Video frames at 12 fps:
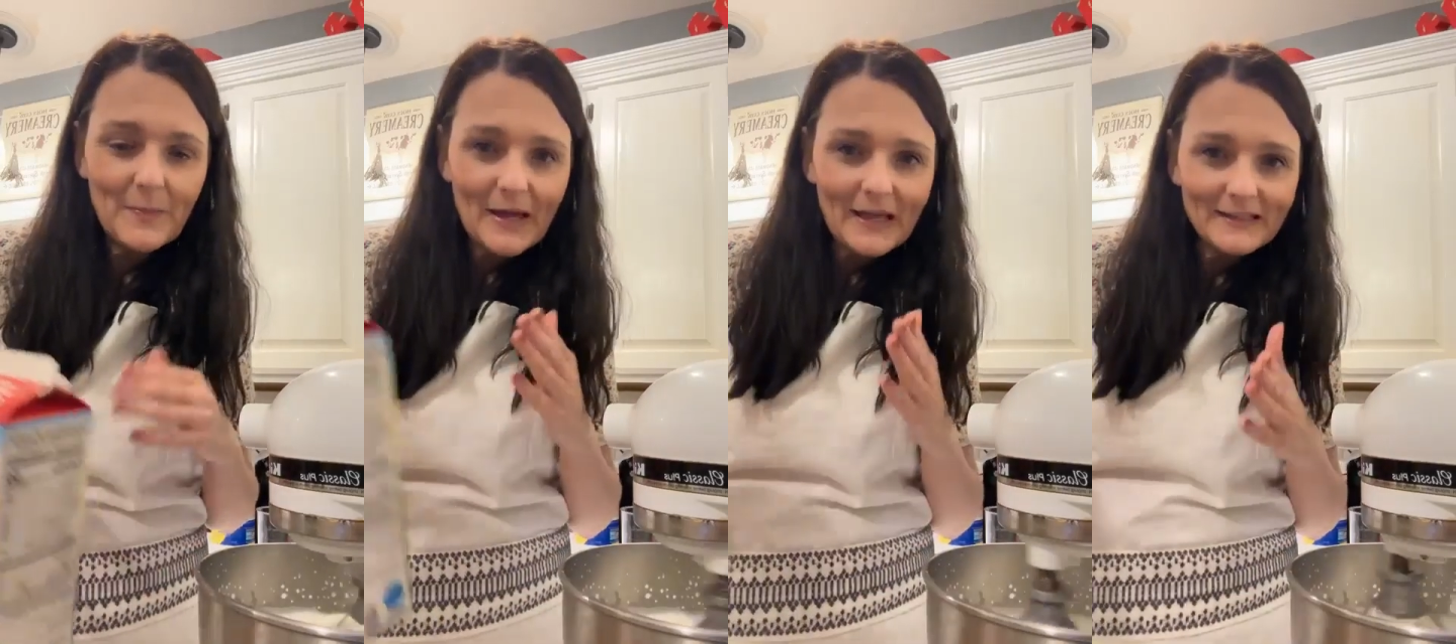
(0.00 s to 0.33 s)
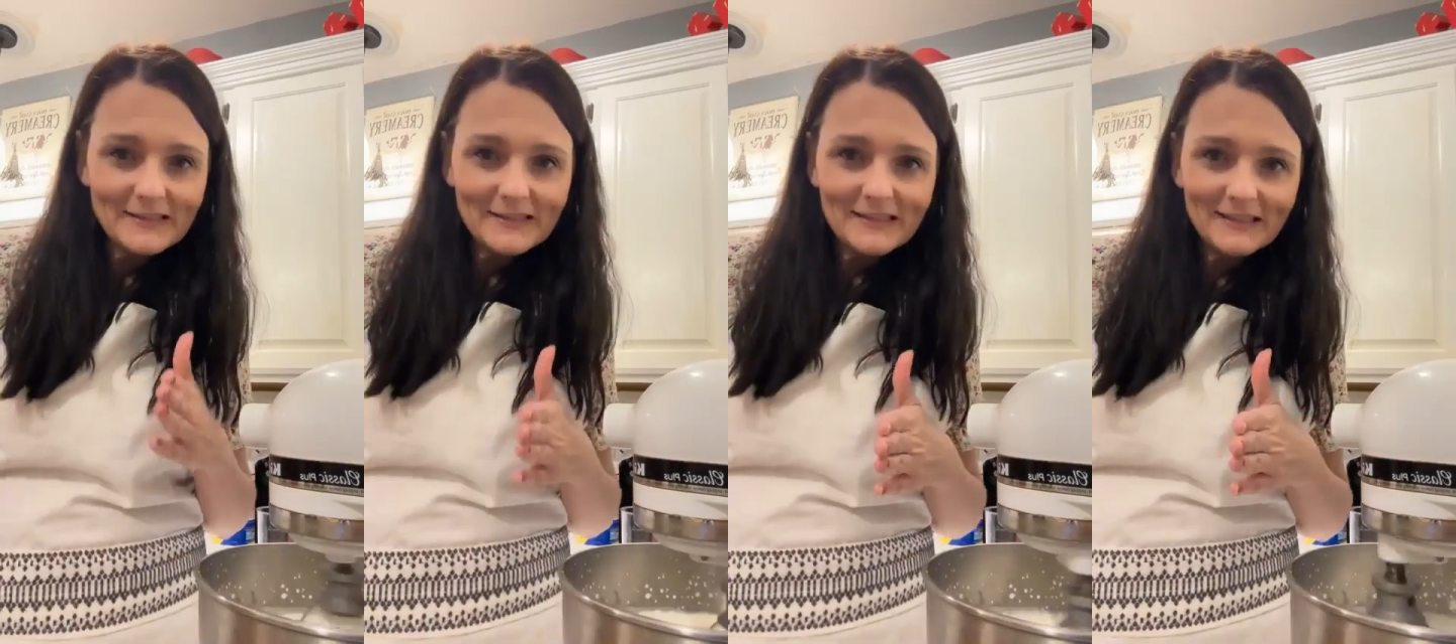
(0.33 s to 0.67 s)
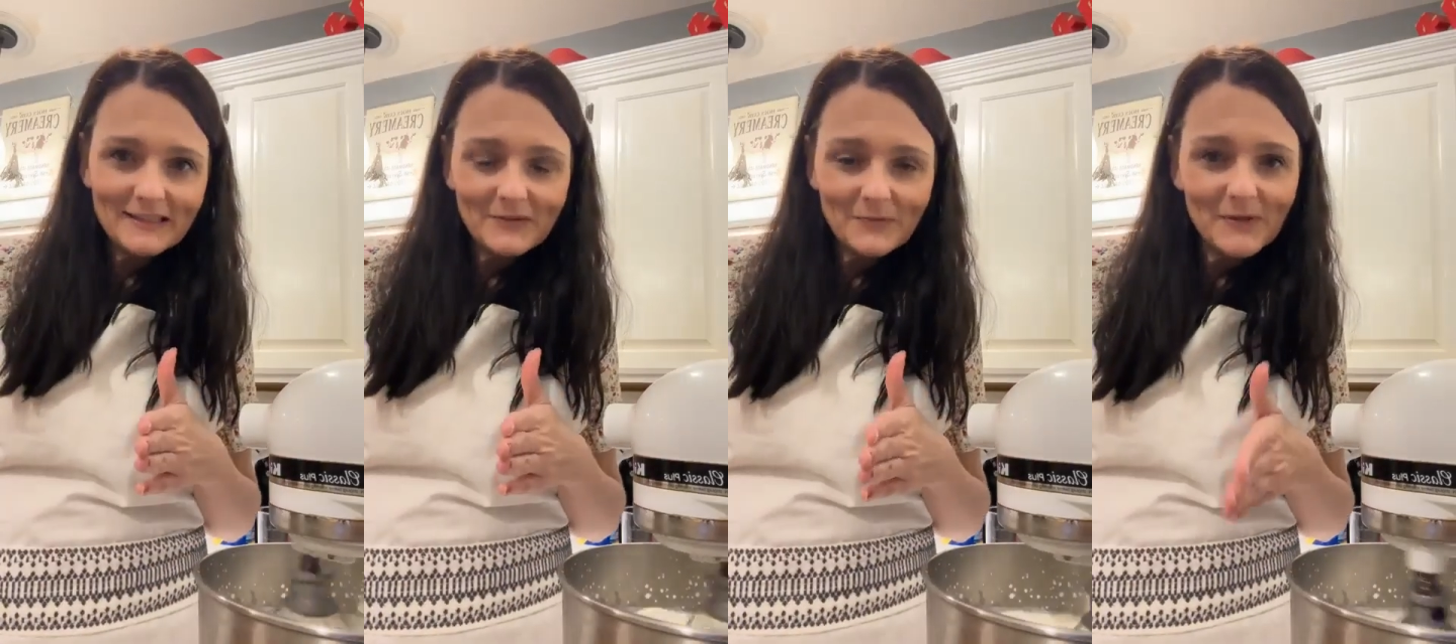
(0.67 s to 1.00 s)
But
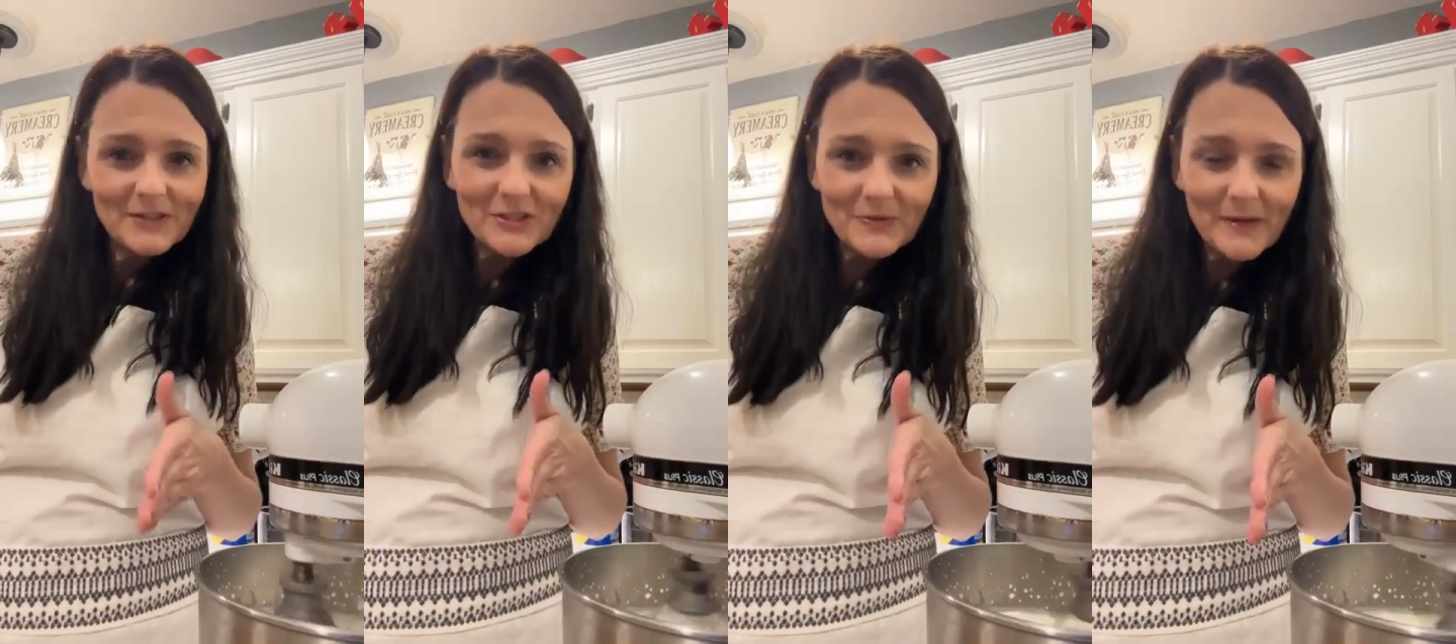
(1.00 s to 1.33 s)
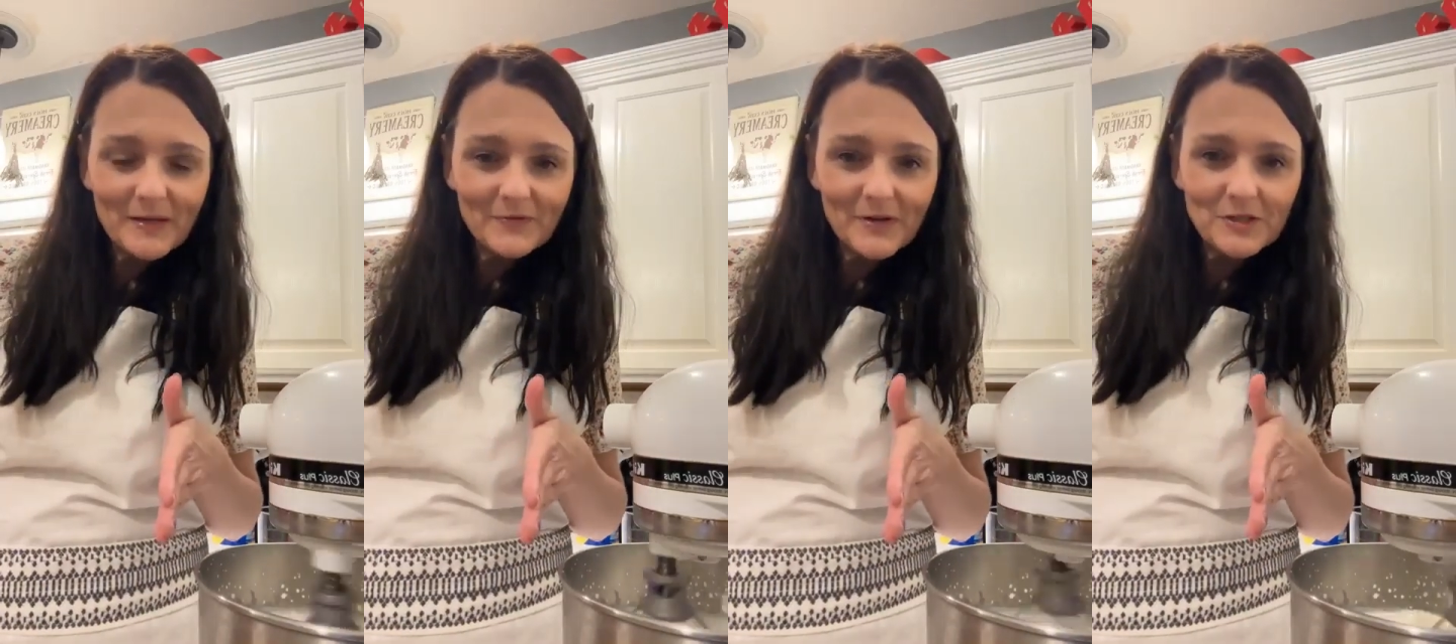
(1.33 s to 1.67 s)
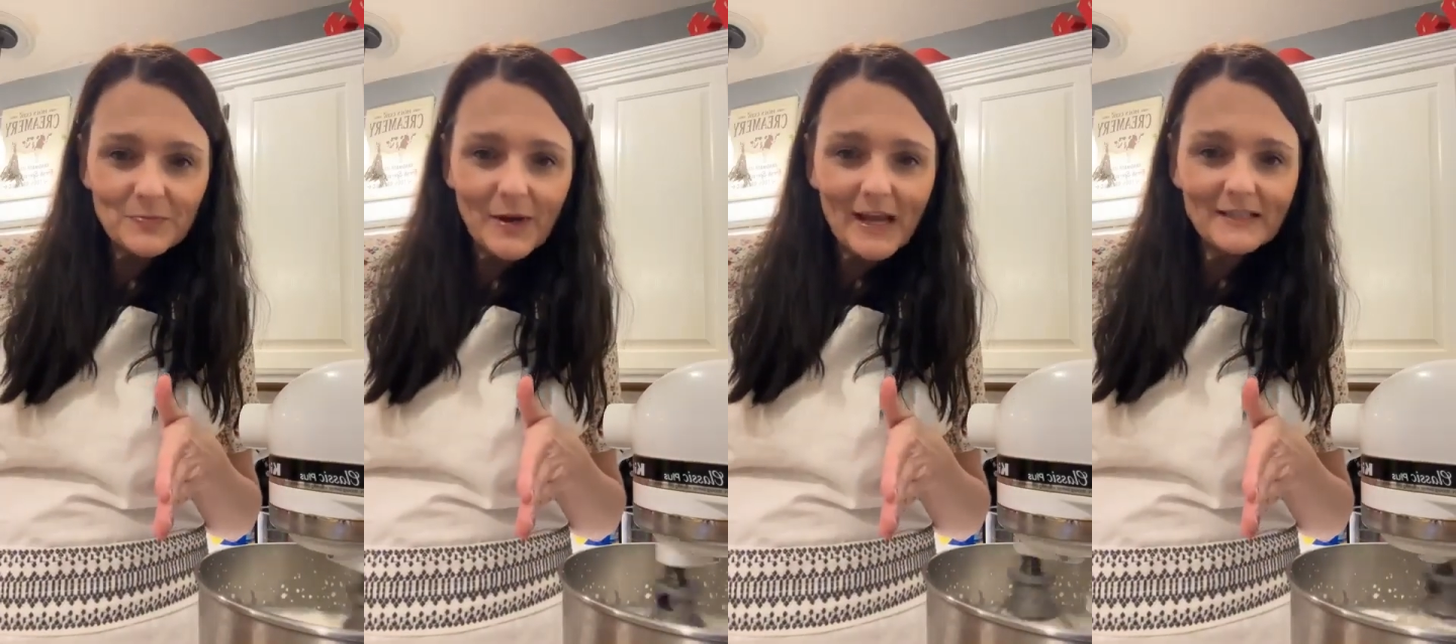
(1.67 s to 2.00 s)
we just made
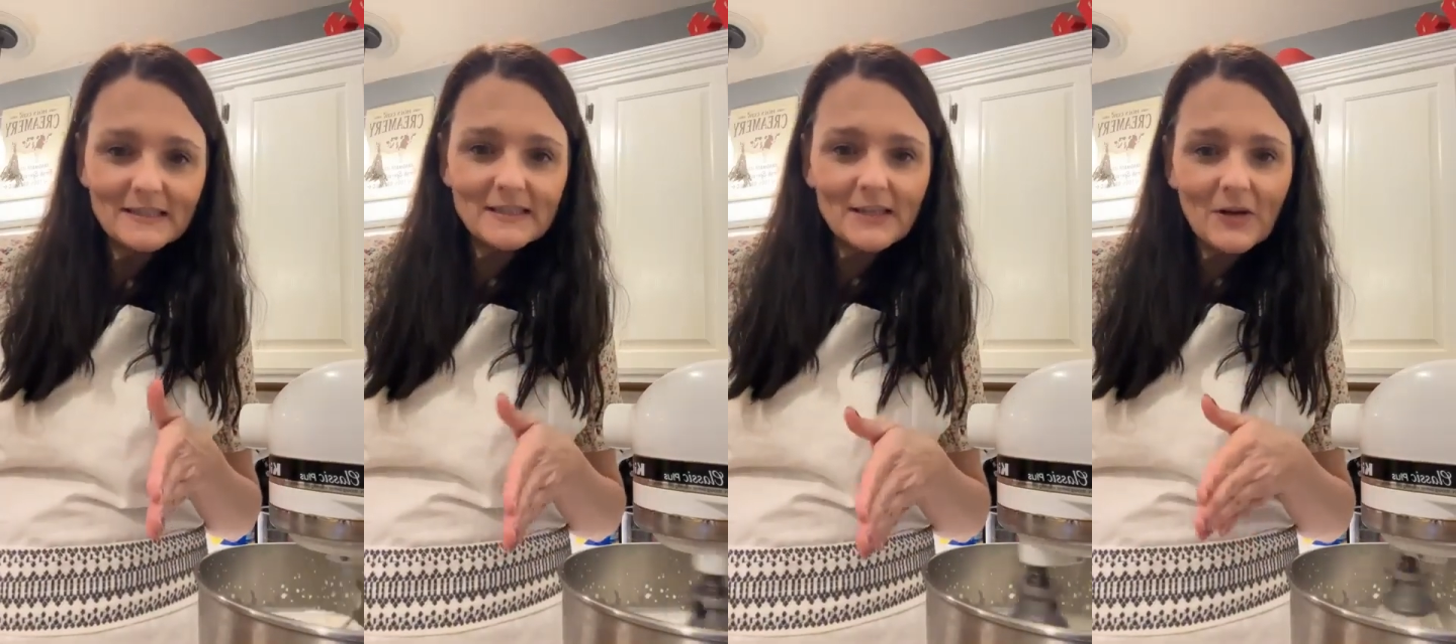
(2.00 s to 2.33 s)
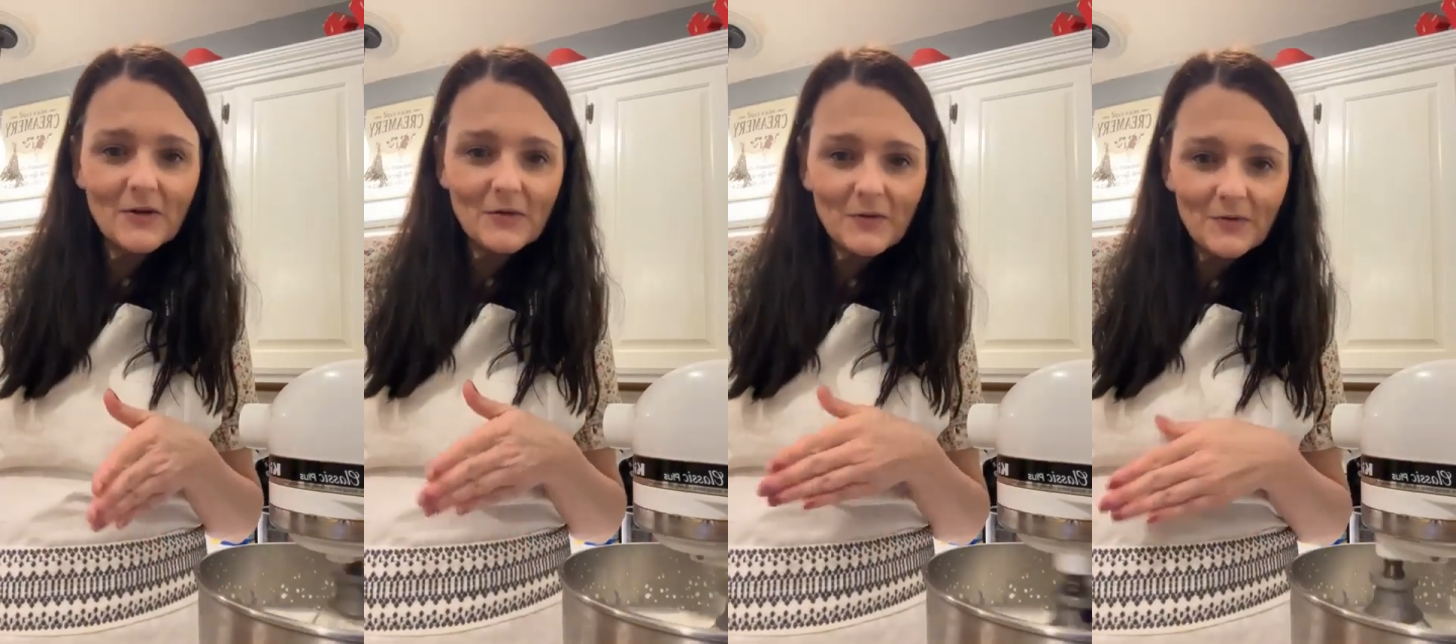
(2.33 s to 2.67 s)
fresh bread, so